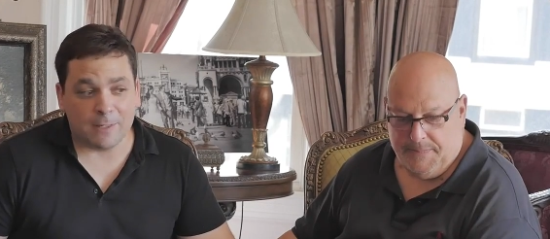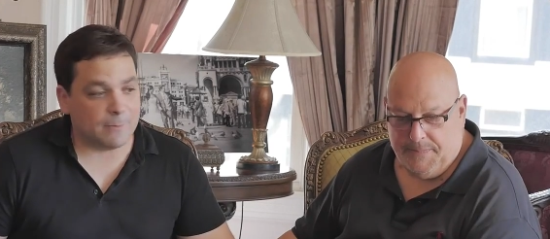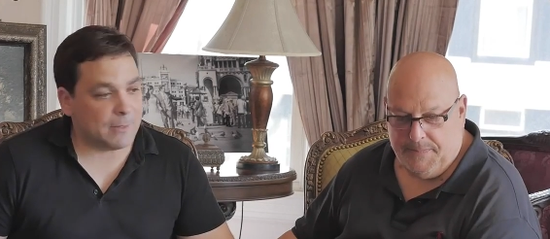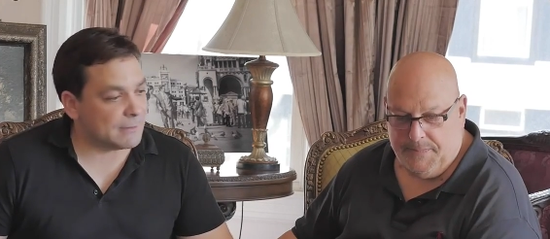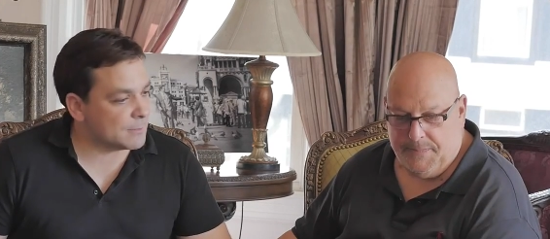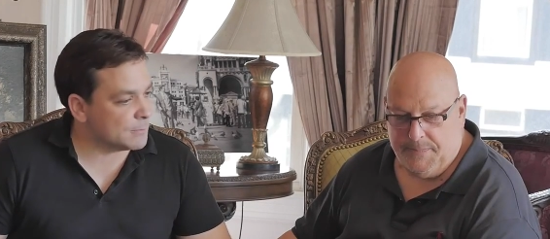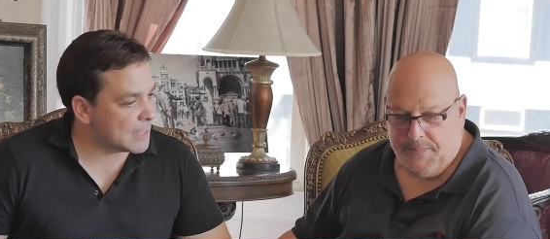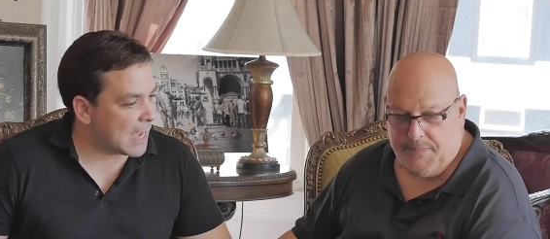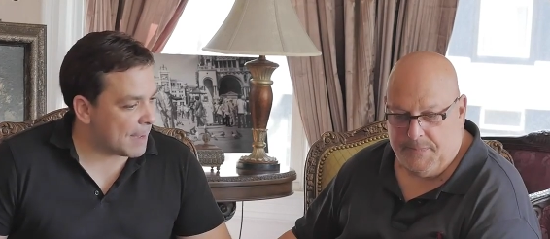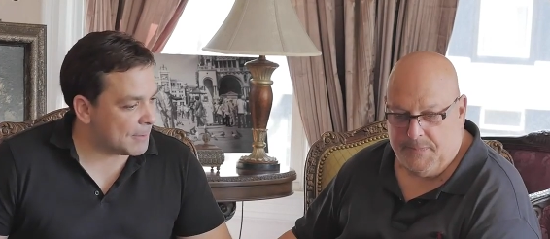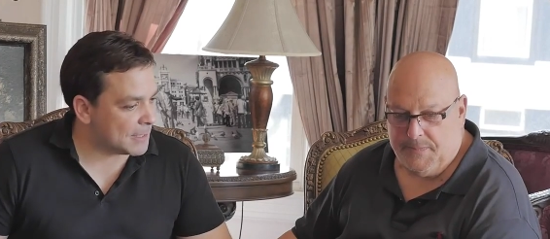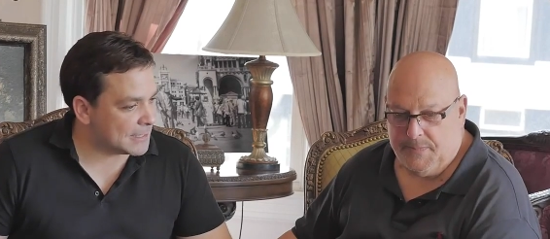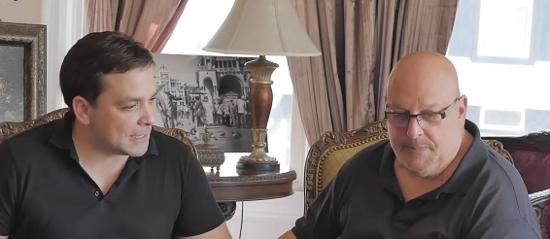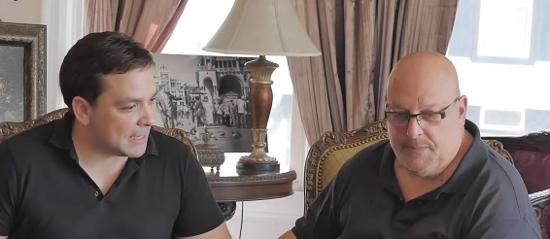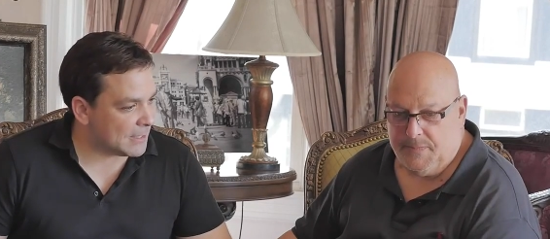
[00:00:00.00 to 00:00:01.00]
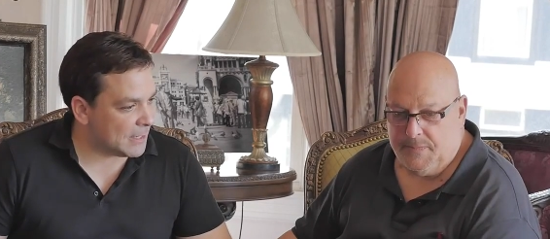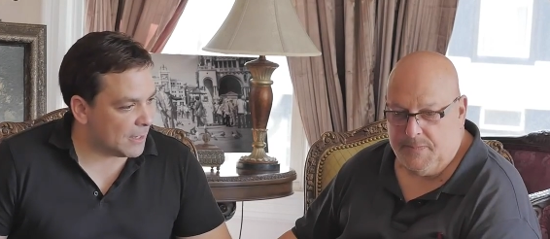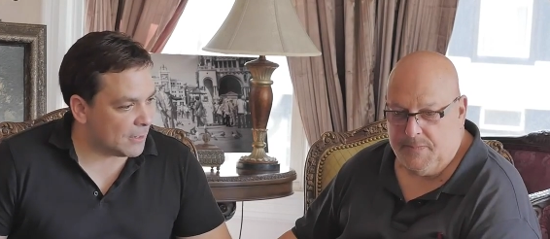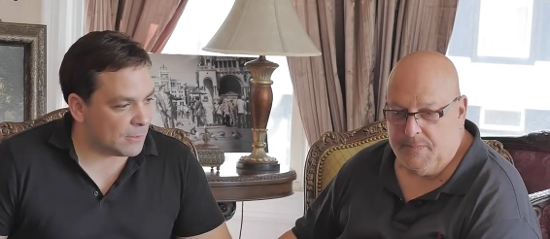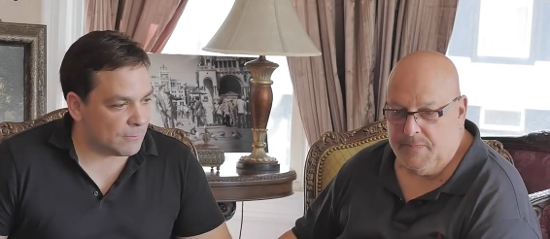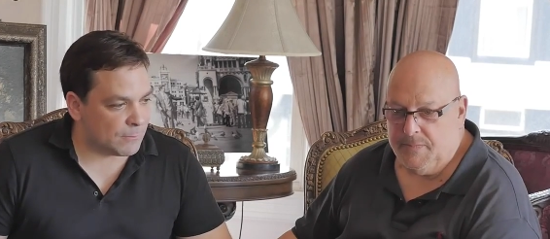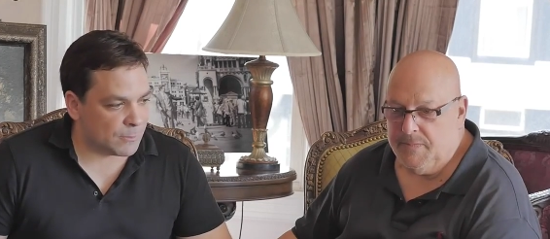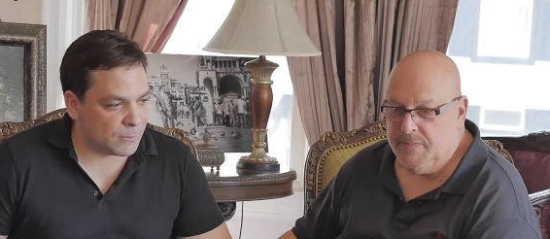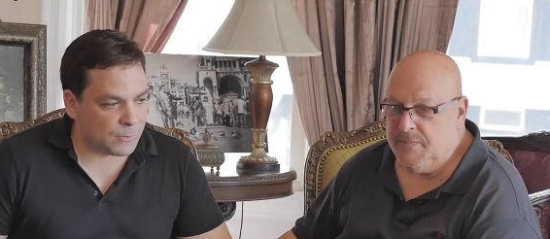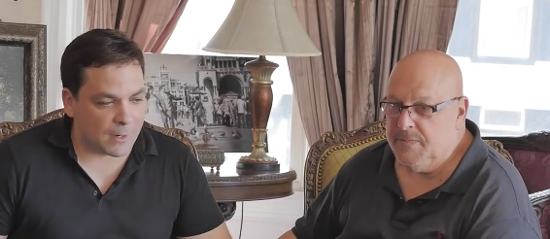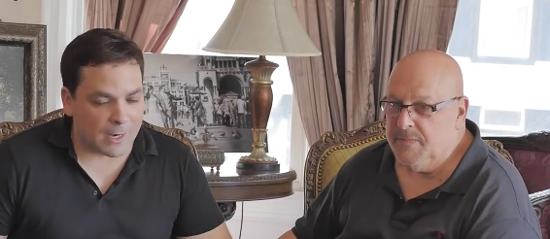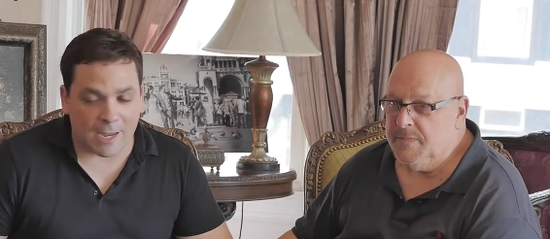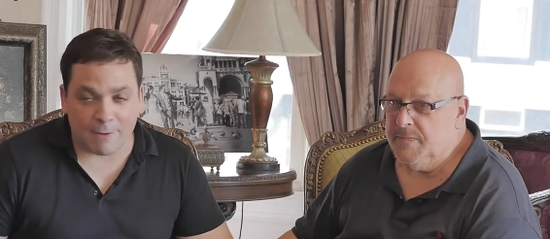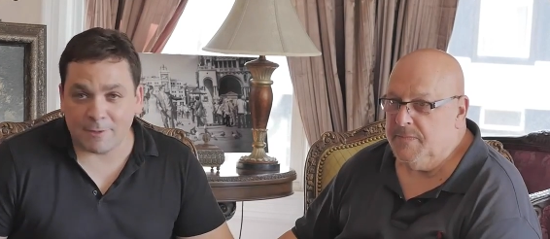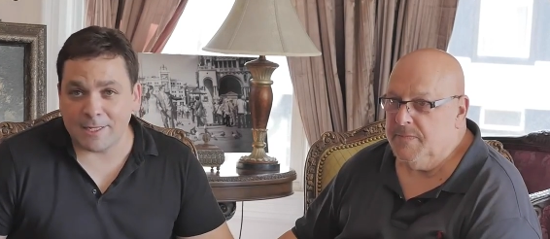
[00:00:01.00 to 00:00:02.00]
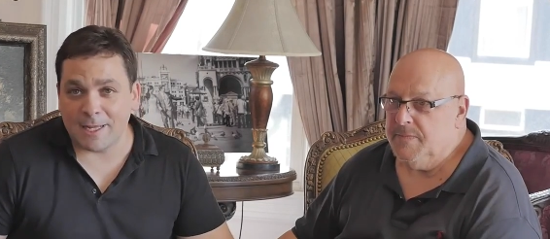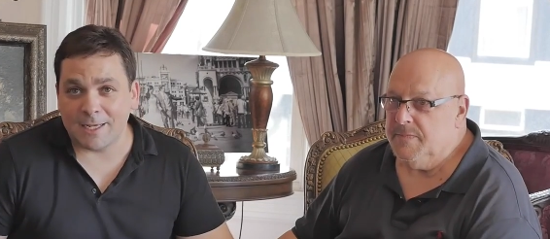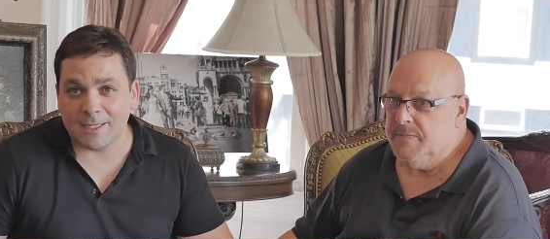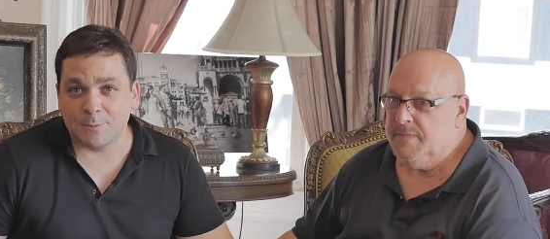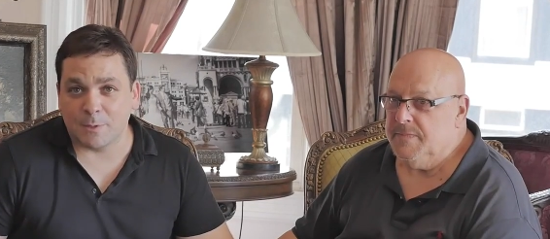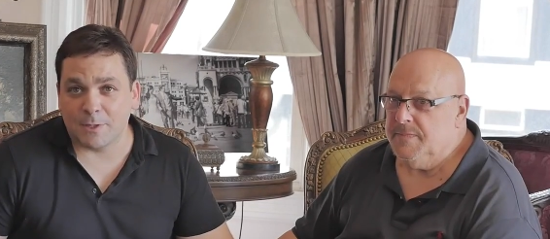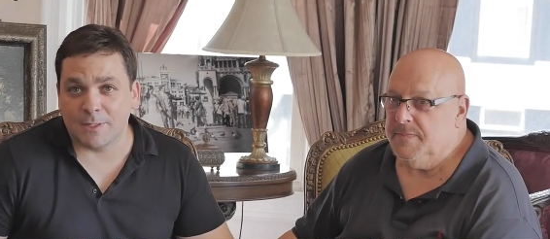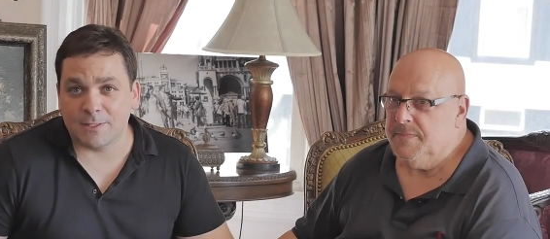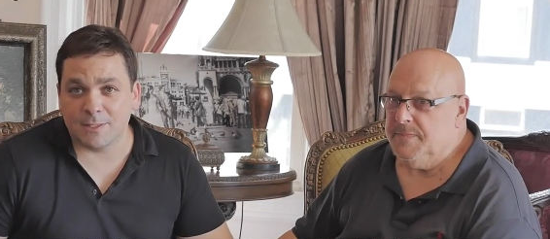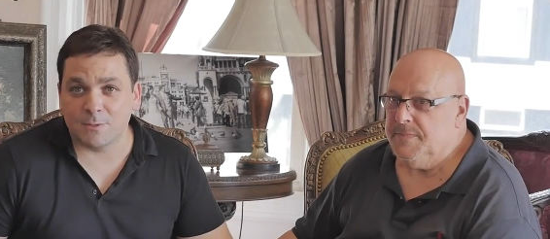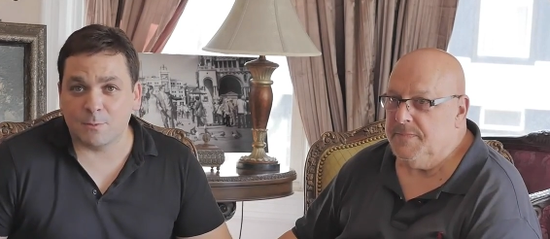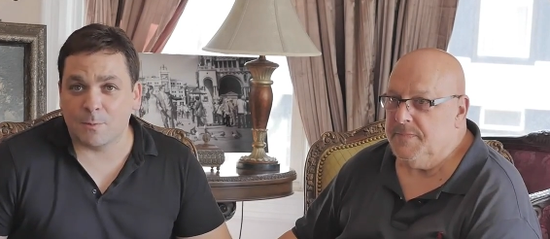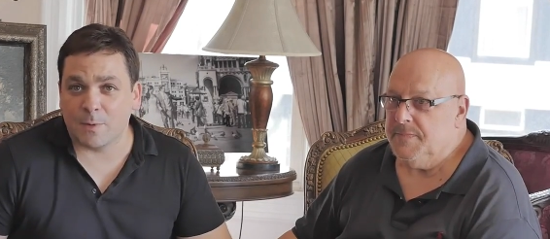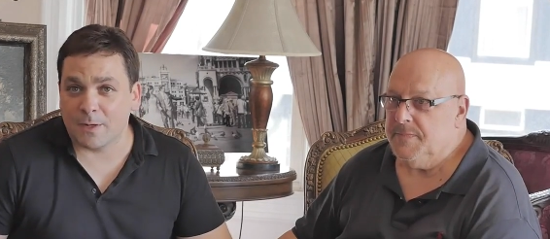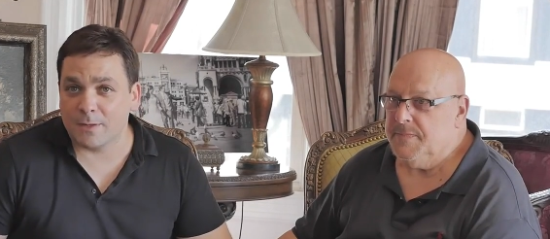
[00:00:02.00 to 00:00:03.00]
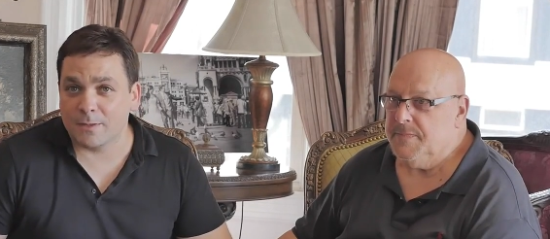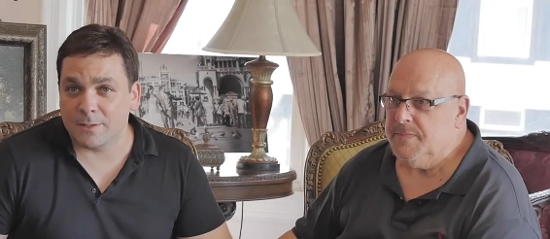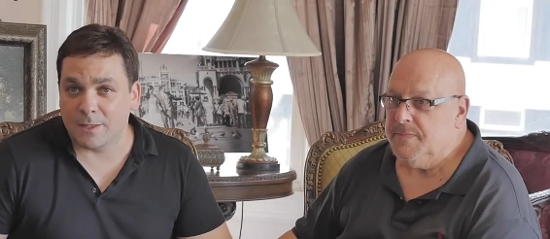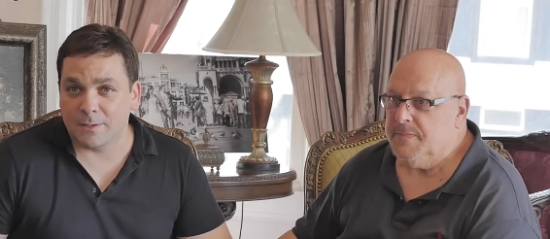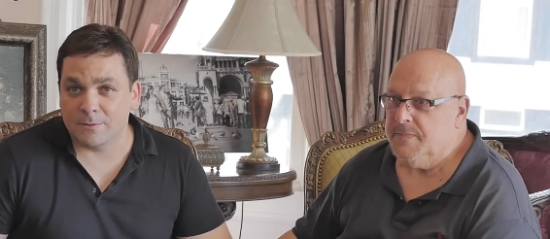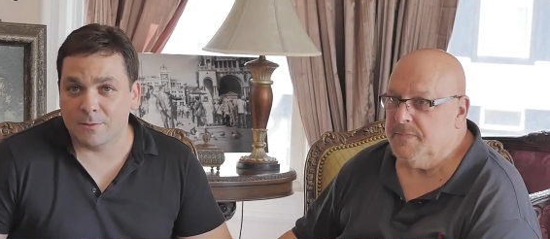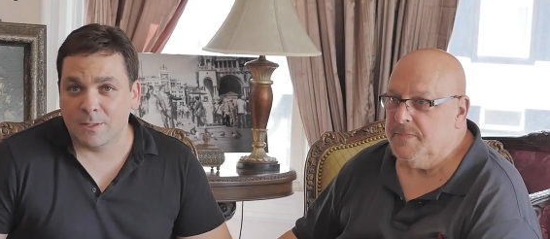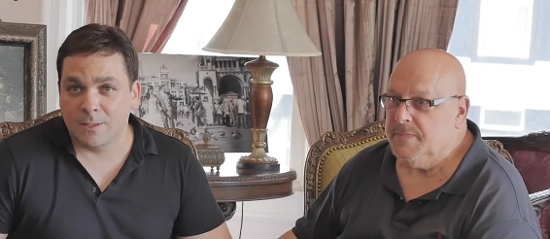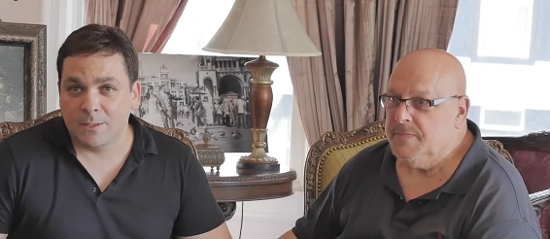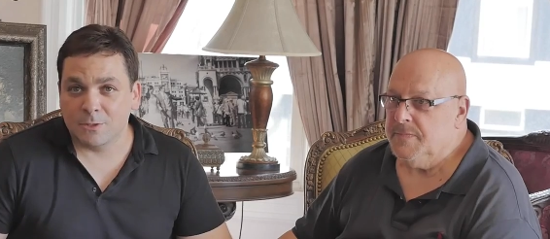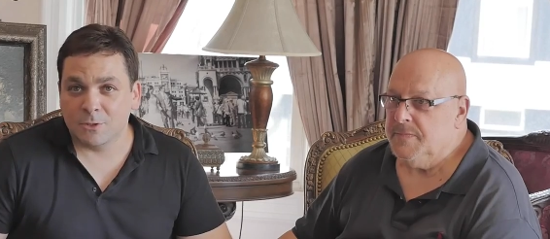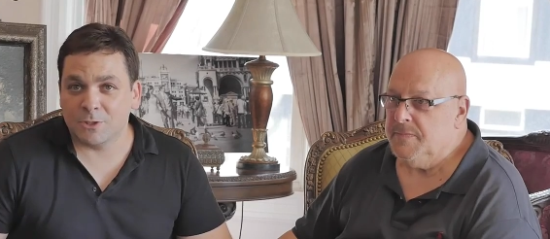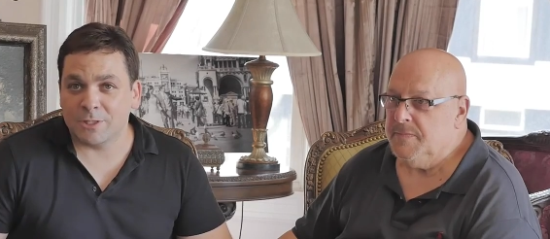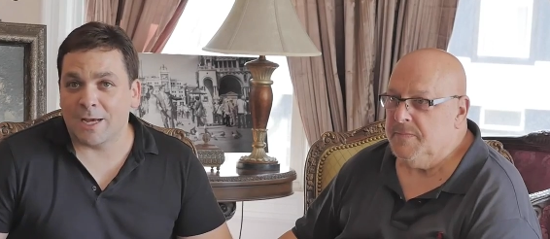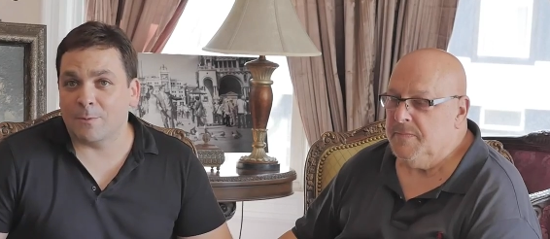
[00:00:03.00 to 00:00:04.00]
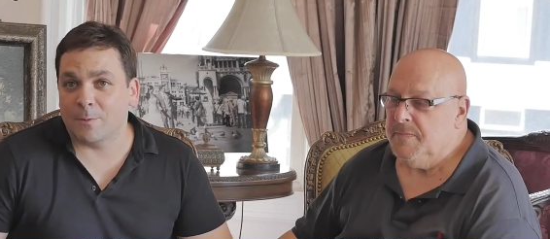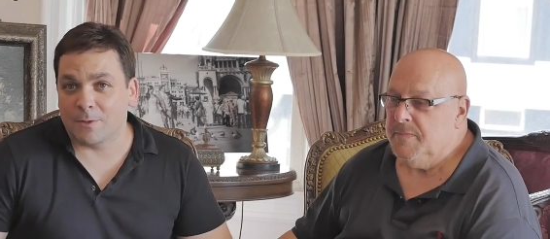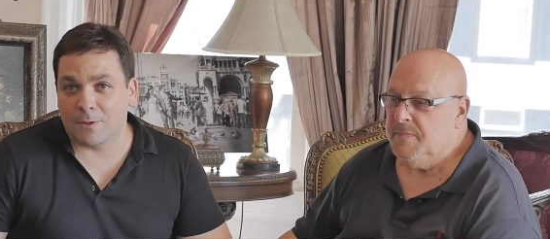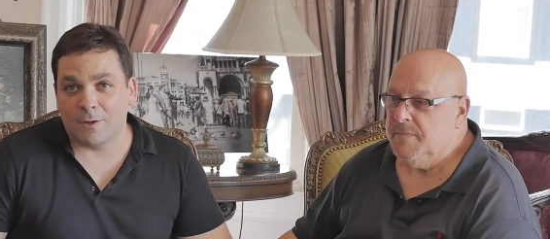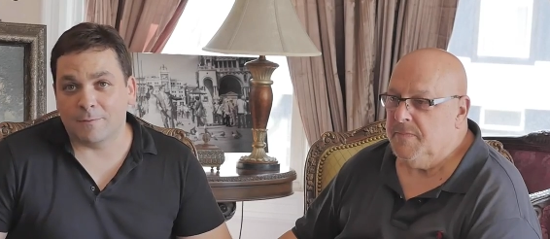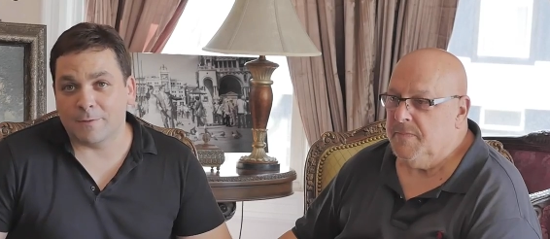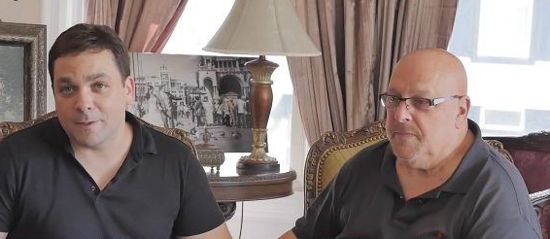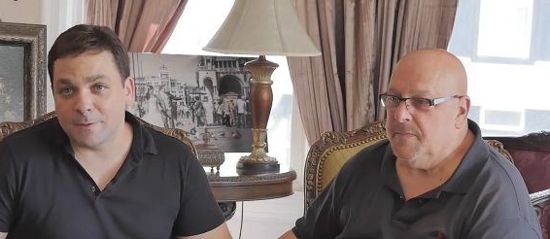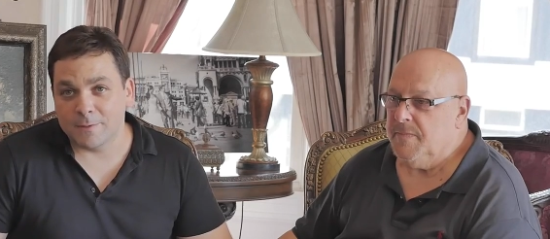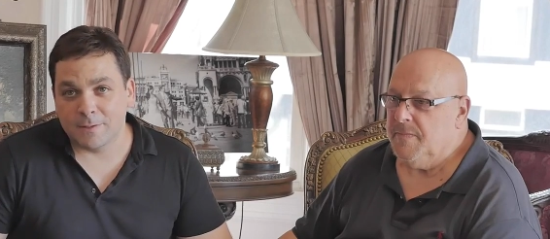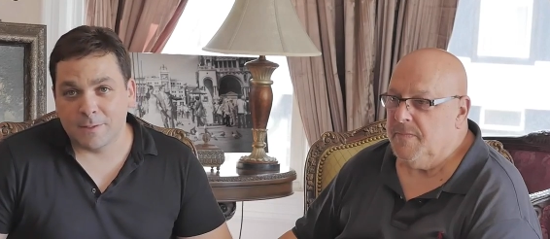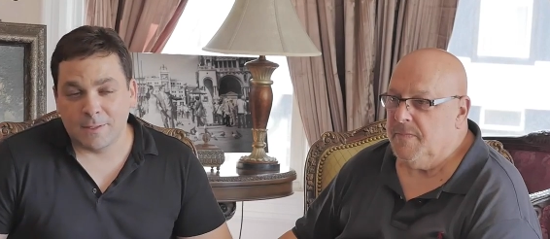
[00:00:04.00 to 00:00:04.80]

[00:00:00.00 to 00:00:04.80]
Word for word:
Speaker 1: And we have some topics that, you know, for, through our everyday experiences, we want to, you know, share with all of you.